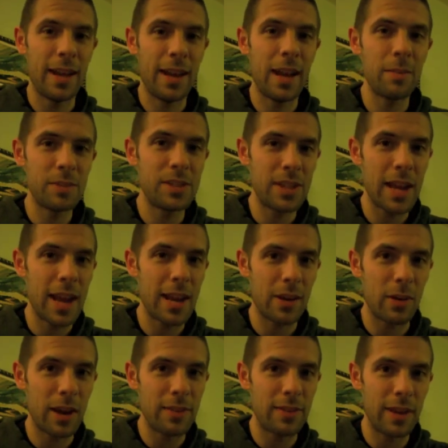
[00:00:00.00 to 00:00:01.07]
And I'm standing
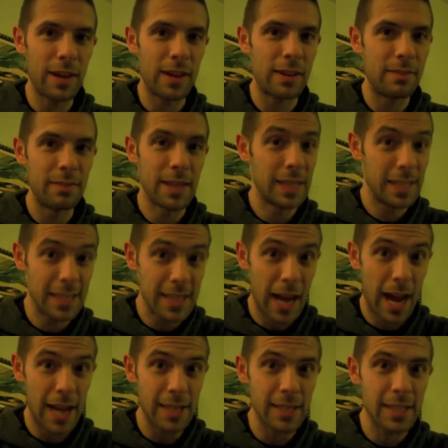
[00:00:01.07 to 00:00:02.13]
right there in
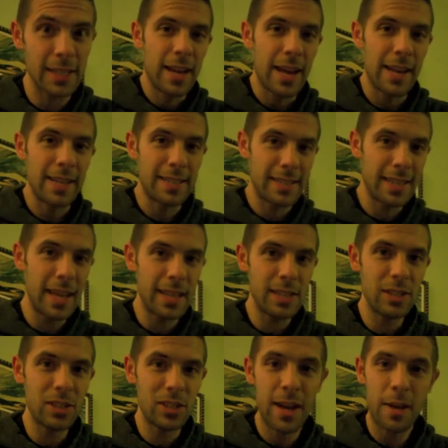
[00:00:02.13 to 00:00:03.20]
disguise. And he
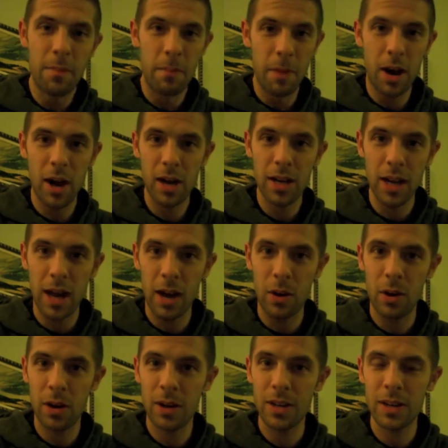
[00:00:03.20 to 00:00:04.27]
says, mark
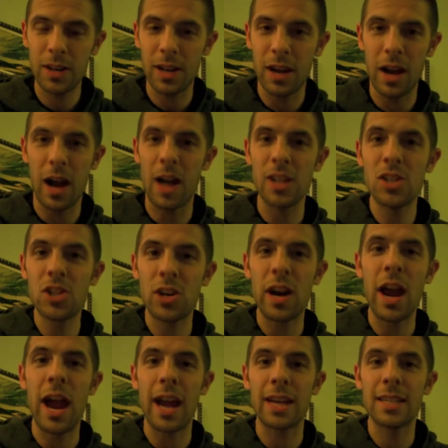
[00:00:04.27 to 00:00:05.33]
our
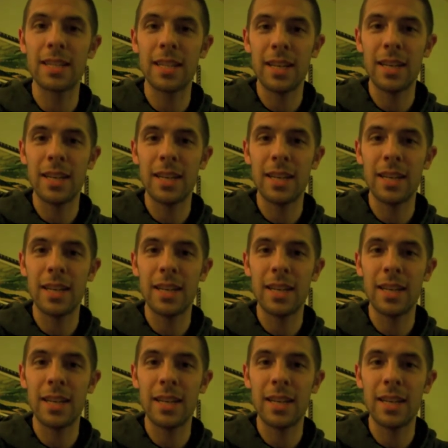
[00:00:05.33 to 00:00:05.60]
contract.